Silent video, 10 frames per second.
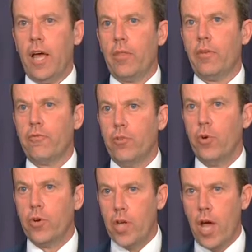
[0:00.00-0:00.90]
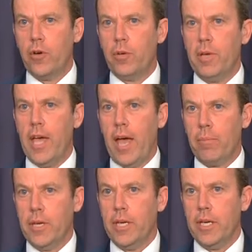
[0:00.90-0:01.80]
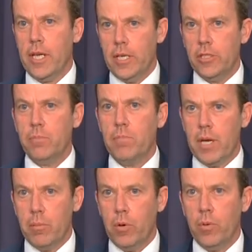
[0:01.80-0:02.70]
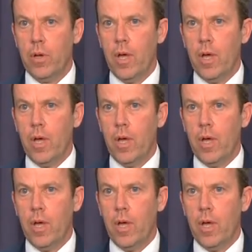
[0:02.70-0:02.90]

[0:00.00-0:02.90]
the fraud known to be happening is minimal,